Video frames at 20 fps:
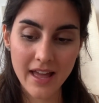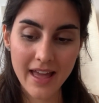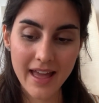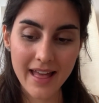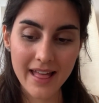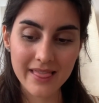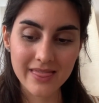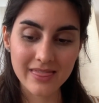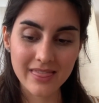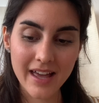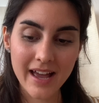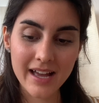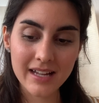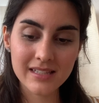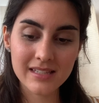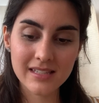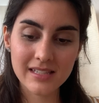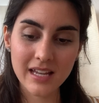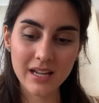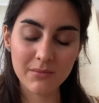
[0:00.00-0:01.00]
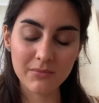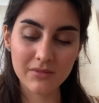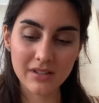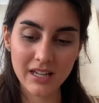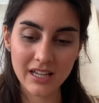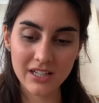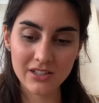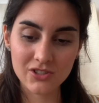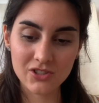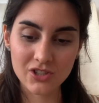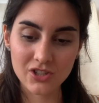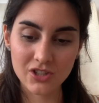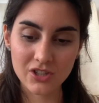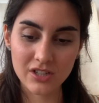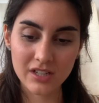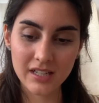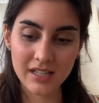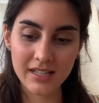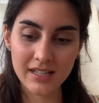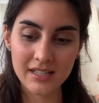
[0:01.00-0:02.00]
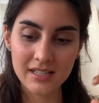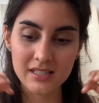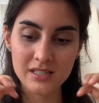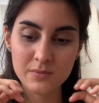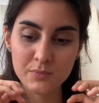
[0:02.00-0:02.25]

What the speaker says: and that same nature is